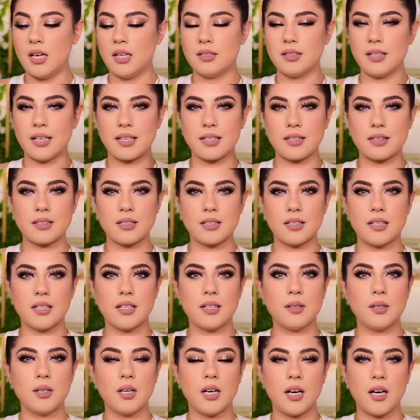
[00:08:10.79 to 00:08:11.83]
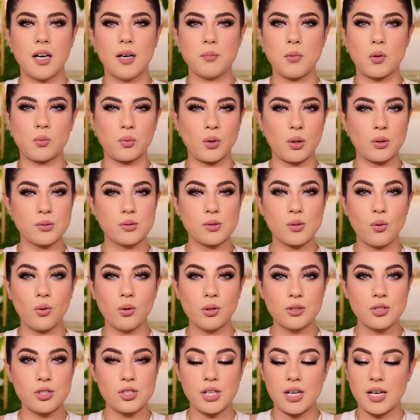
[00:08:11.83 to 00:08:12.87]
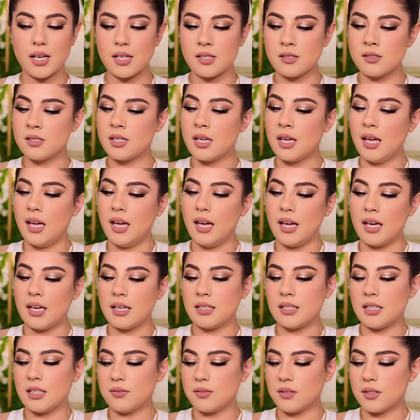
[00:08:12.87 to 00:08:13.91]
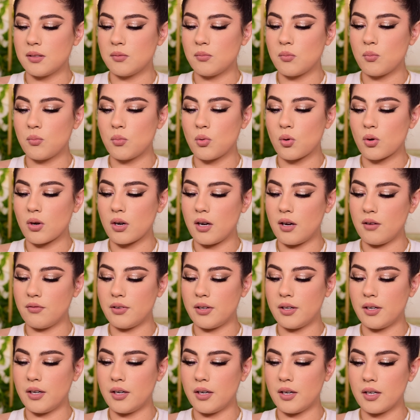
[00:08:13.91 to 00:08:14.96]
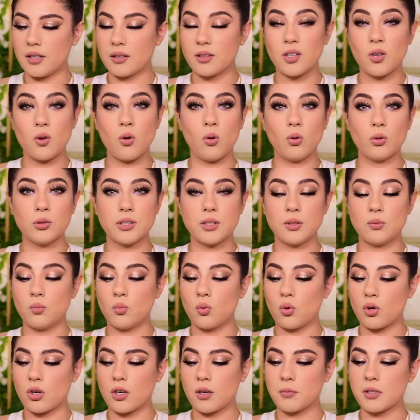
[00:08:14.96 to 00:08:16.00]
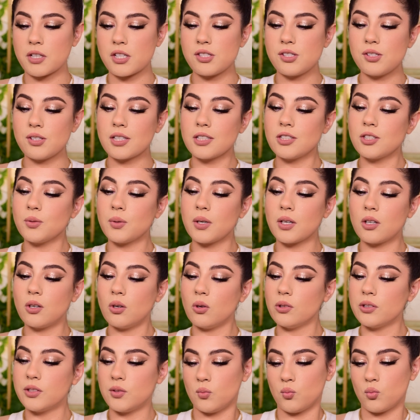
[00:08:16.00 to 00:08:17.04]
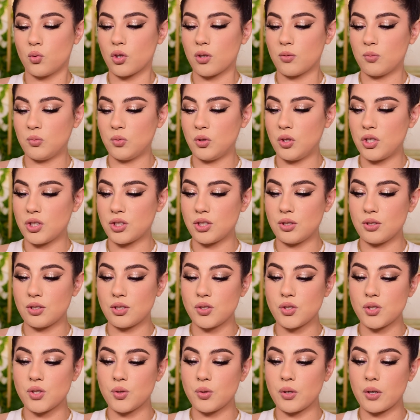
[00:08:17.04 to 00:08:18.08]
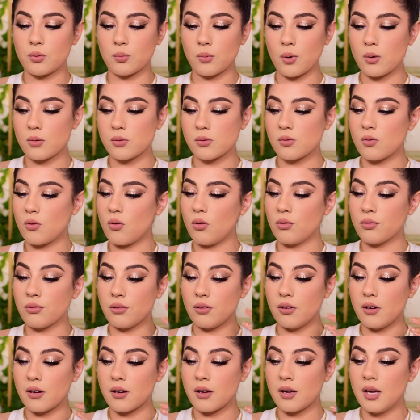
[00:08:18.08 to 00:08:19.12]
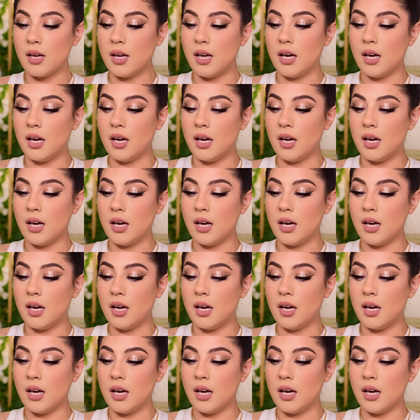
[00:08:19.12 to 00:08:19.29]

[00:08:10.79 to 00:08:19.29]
like the rose gold shades, and even more of a golden warm, because you can do a golden warm look, you can do a rose gold look,